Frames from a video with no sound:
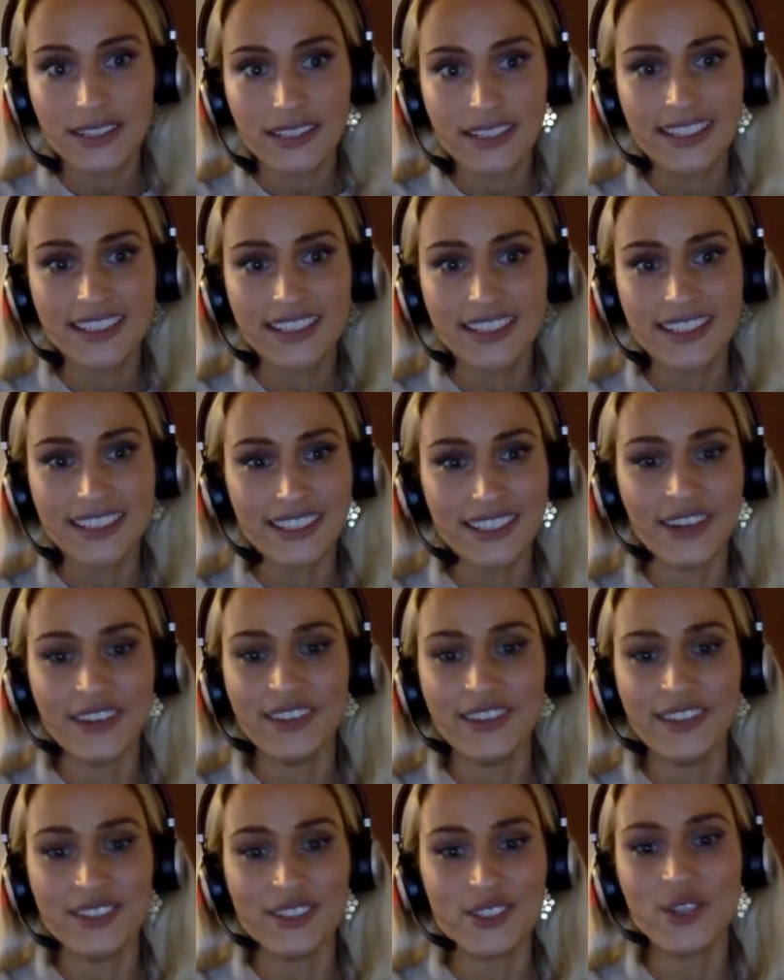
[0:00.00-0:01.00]

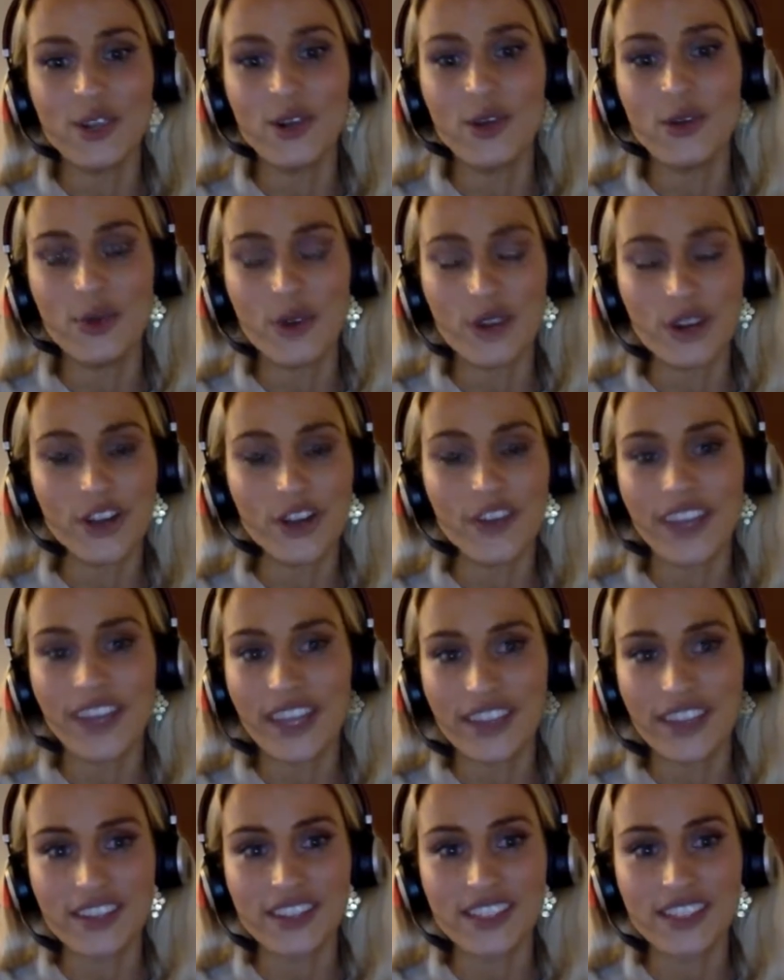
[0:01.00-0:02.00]
There's no one on the
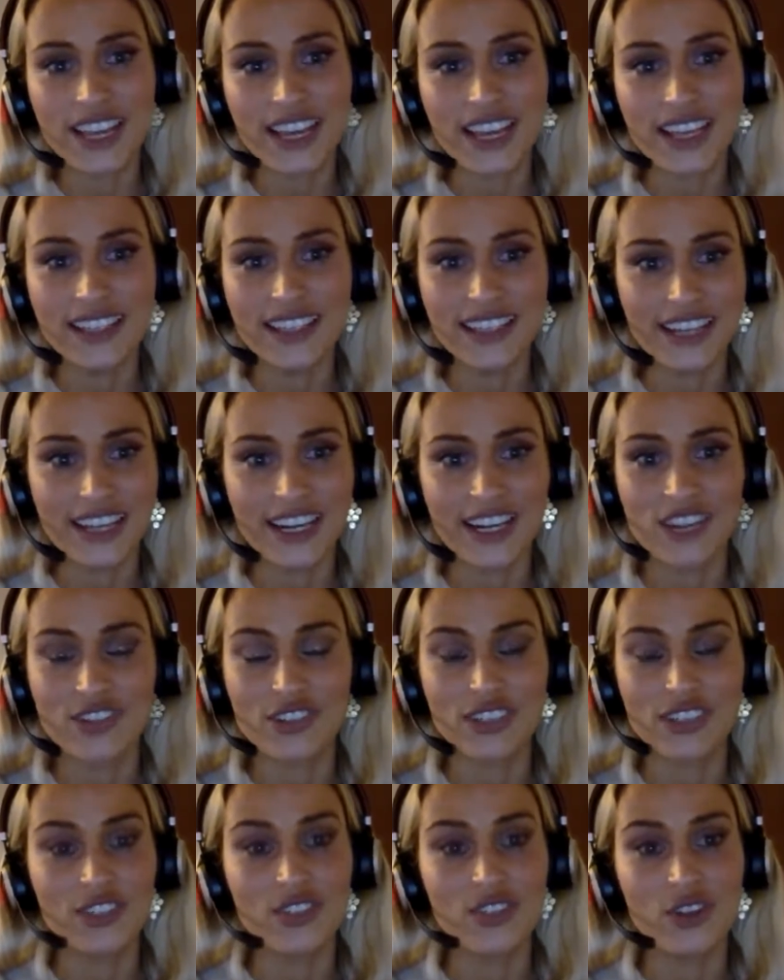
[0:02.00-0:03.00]
other side that can
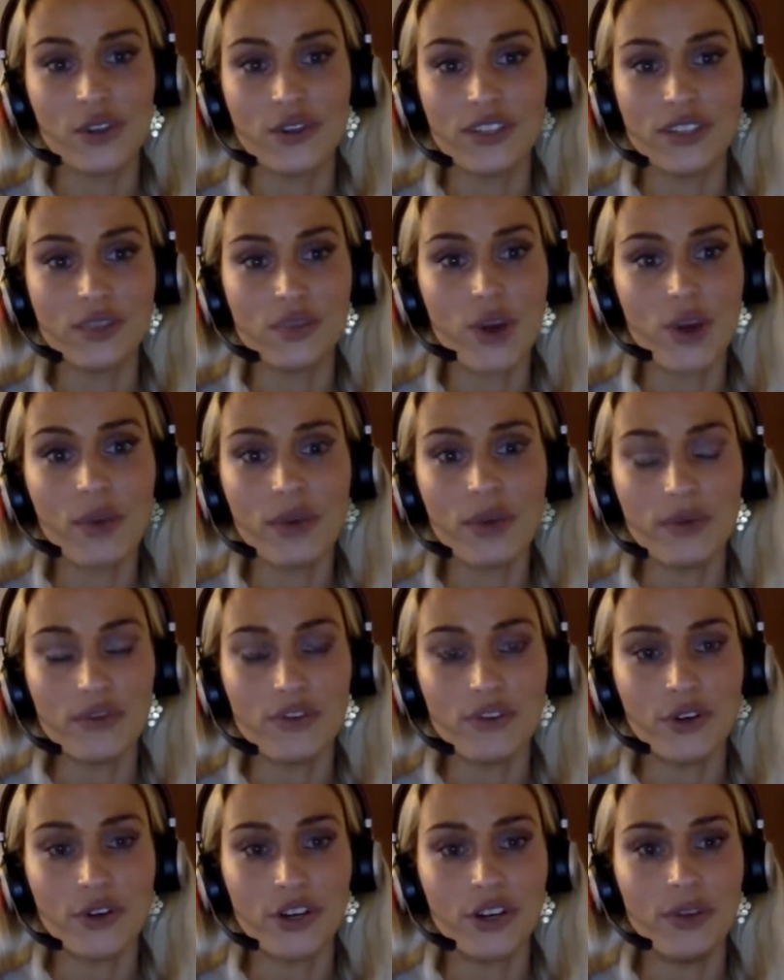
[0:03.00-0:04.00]
actually solve this problem
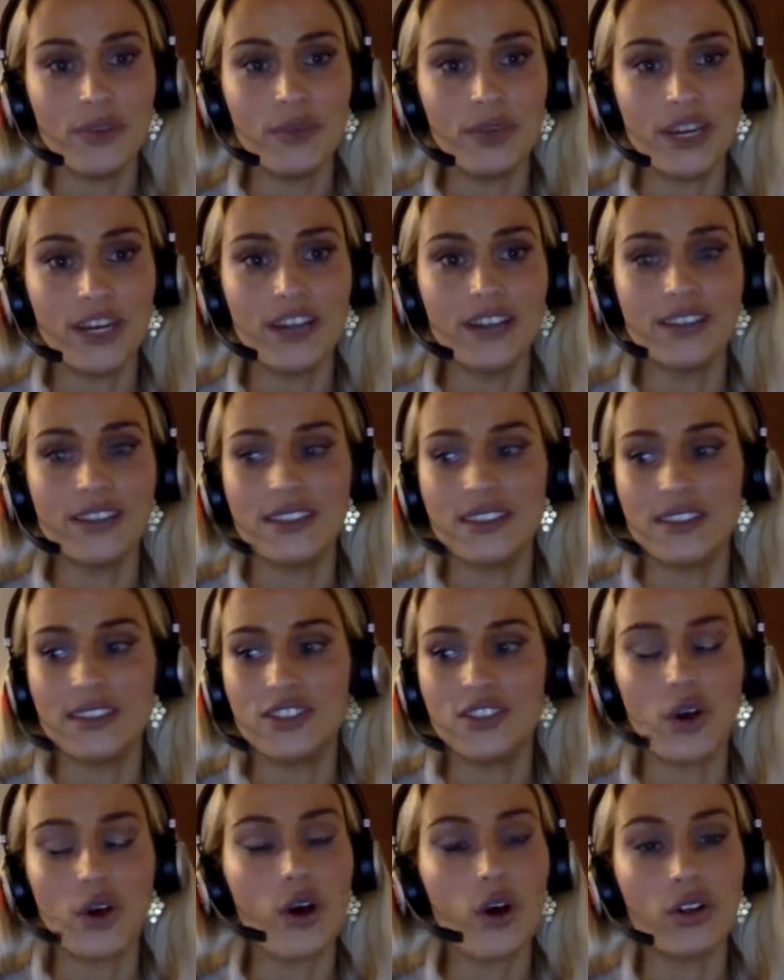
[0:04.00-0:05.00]
for him, because it's
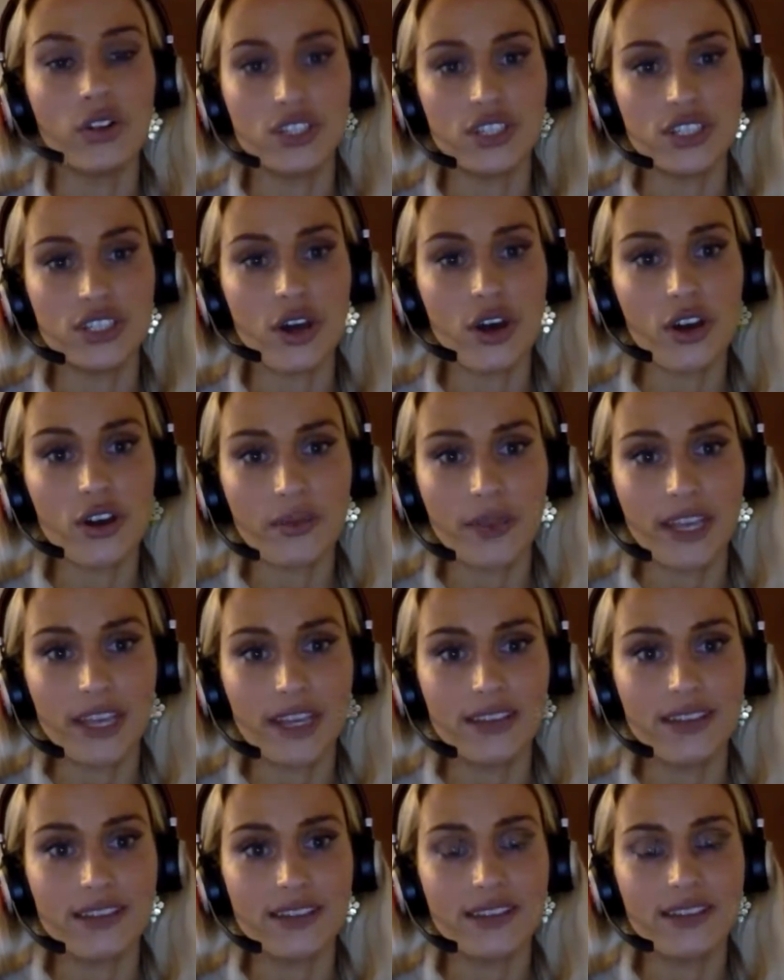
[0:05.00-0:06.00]
all just
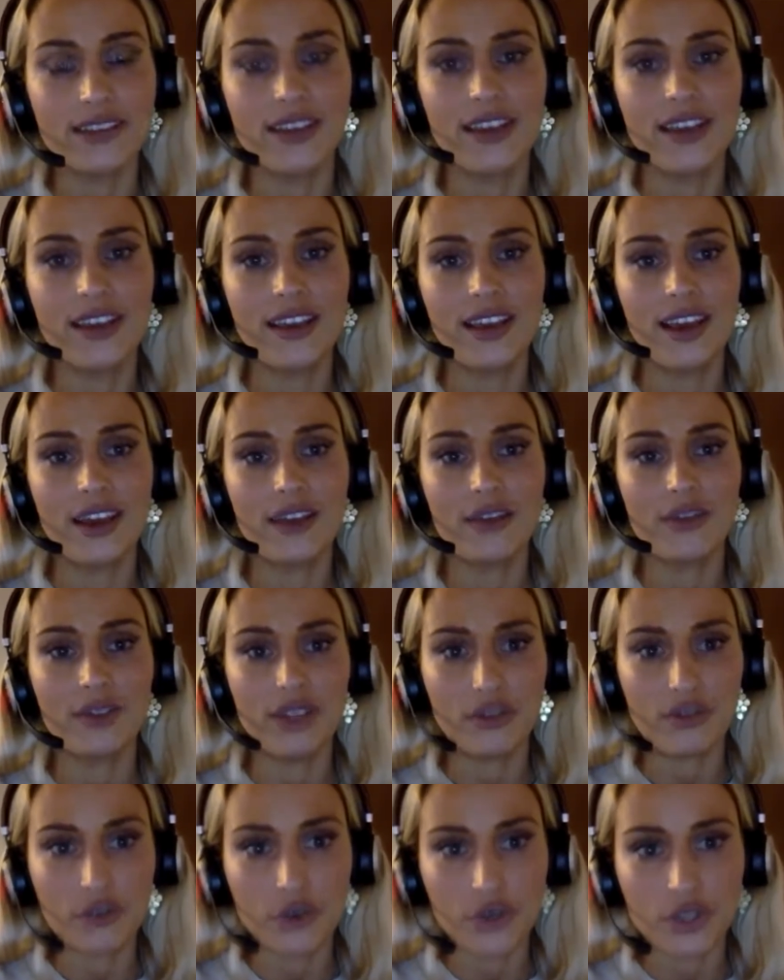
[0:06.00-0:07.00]
automated,
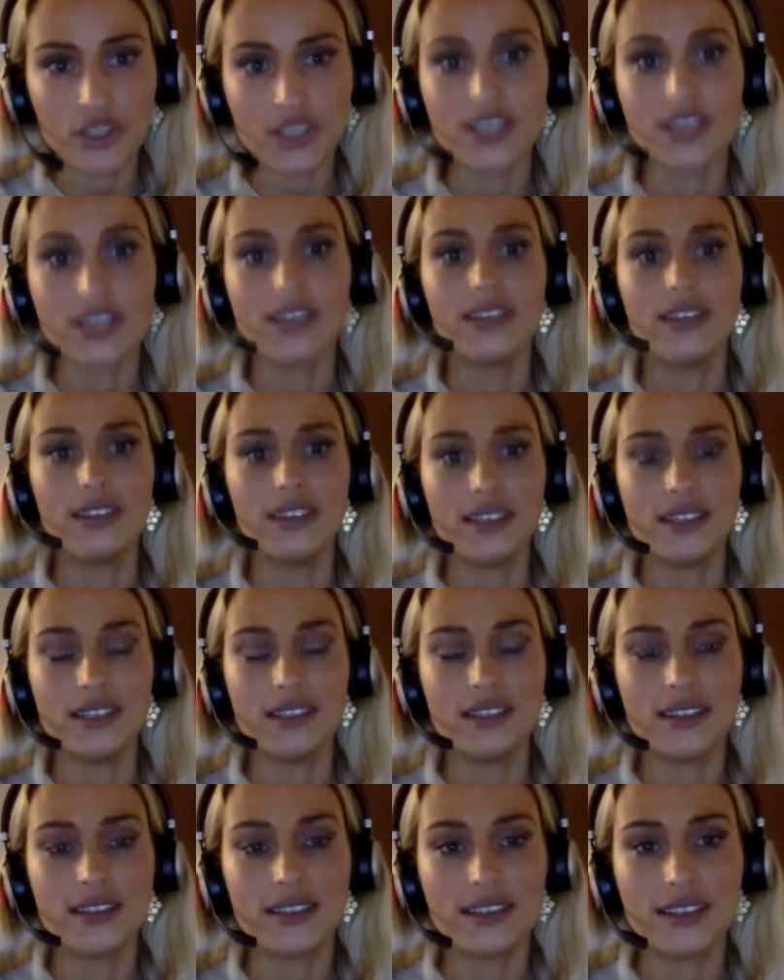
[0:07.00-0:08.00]
reinforcing these
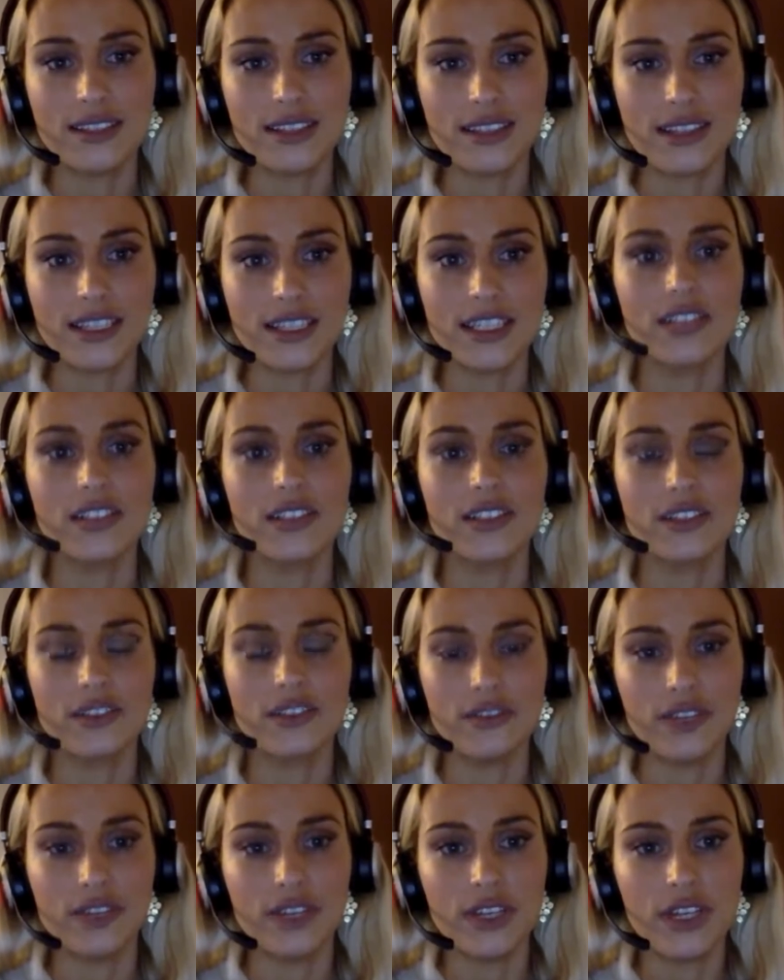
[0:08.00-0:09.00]
ideals of
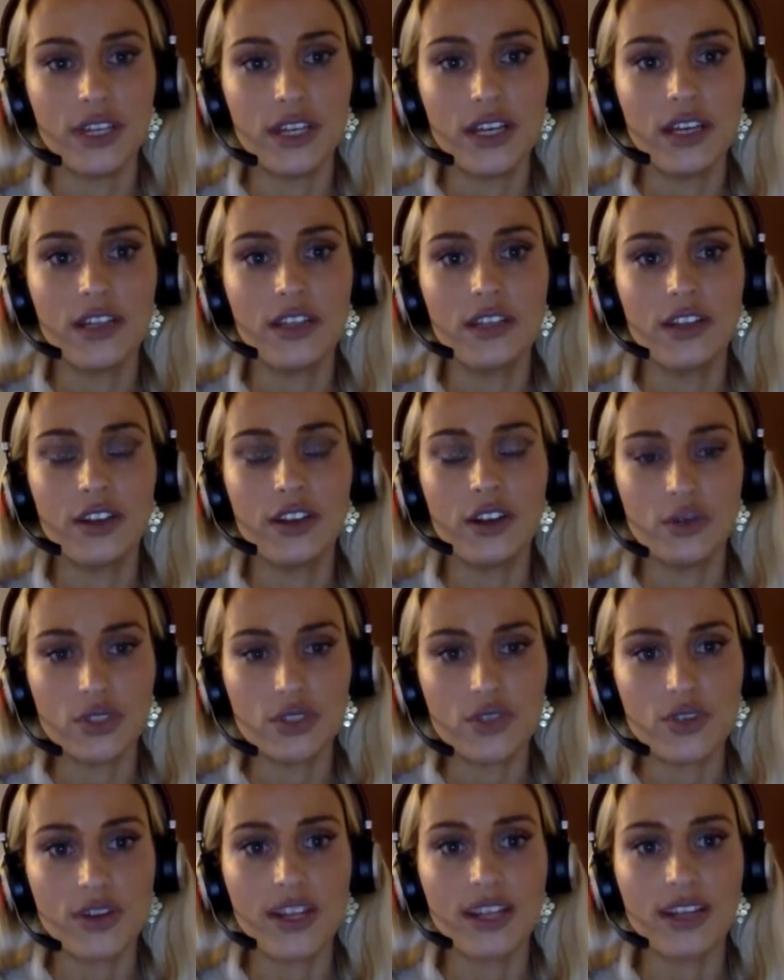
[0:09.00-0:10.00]

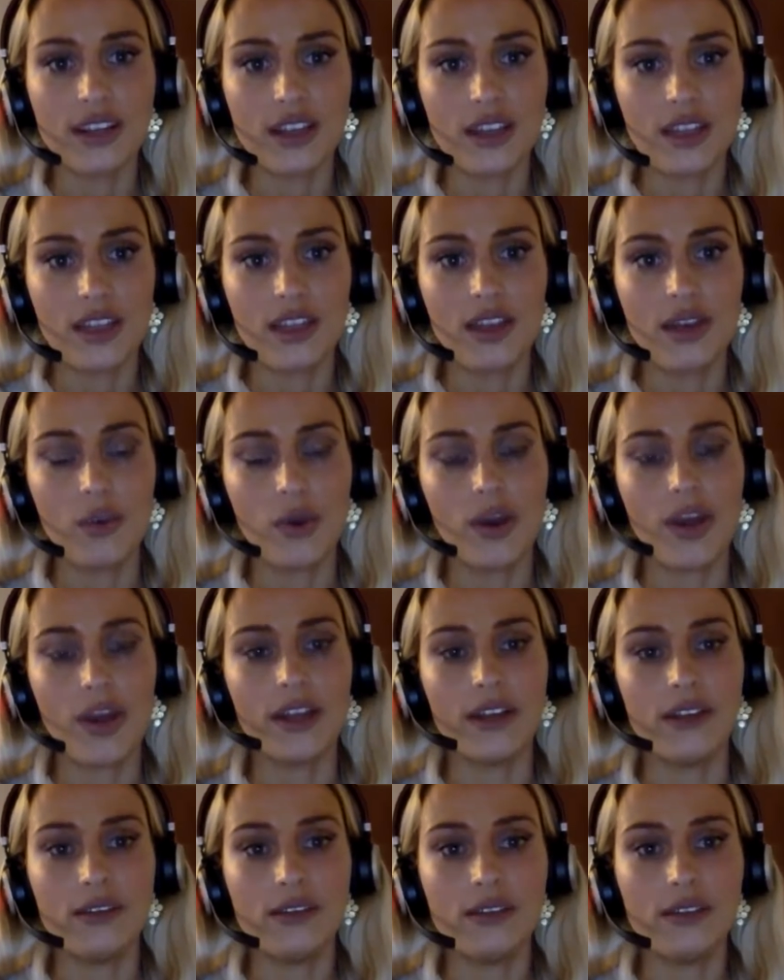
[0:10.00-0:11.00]
straight, thin, white
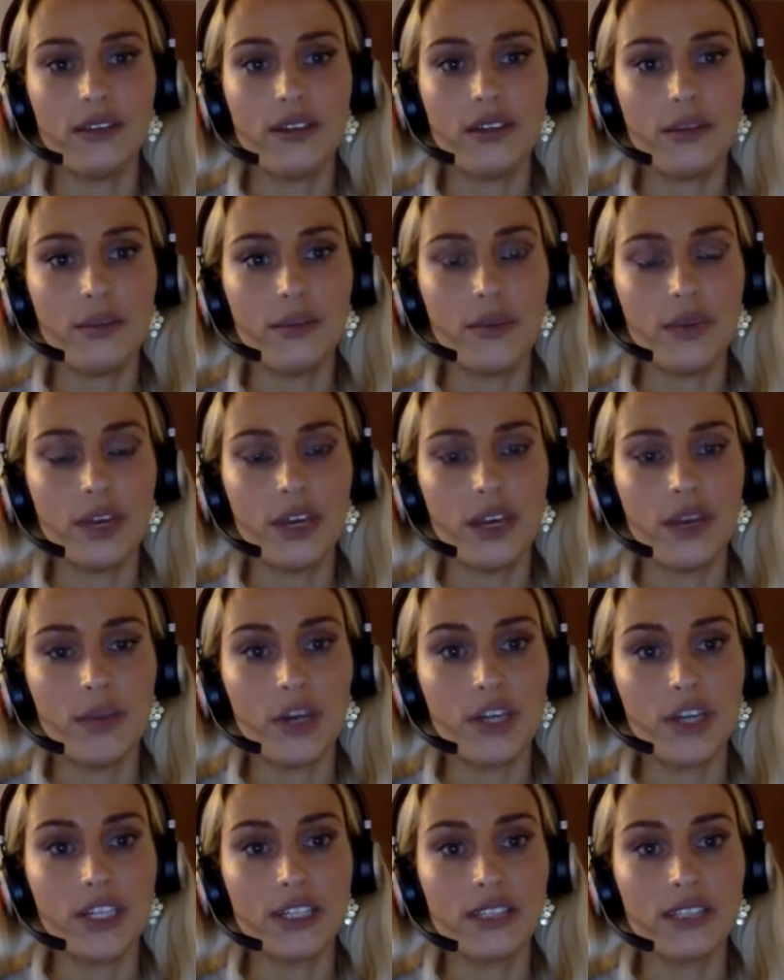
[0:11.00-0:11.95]
bodies.